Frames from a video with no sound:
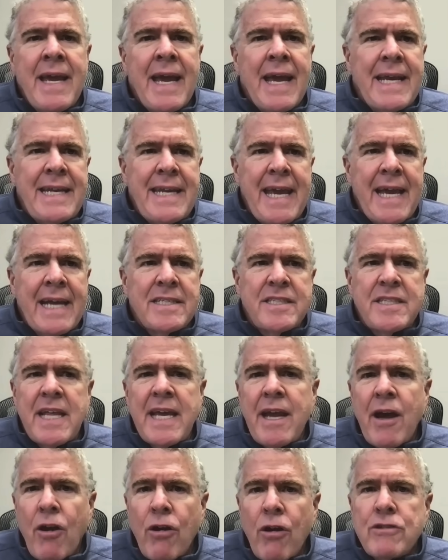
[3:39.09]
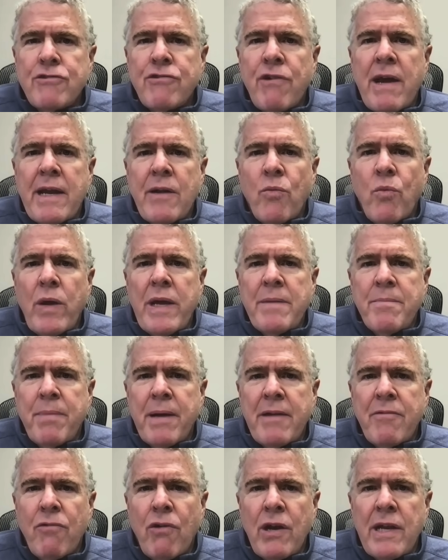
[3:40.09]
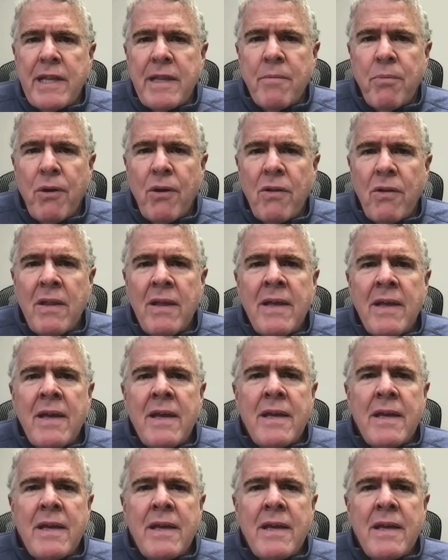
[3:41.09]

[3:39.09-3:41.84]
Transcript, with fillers: And yes, they are trying to win by running the ball.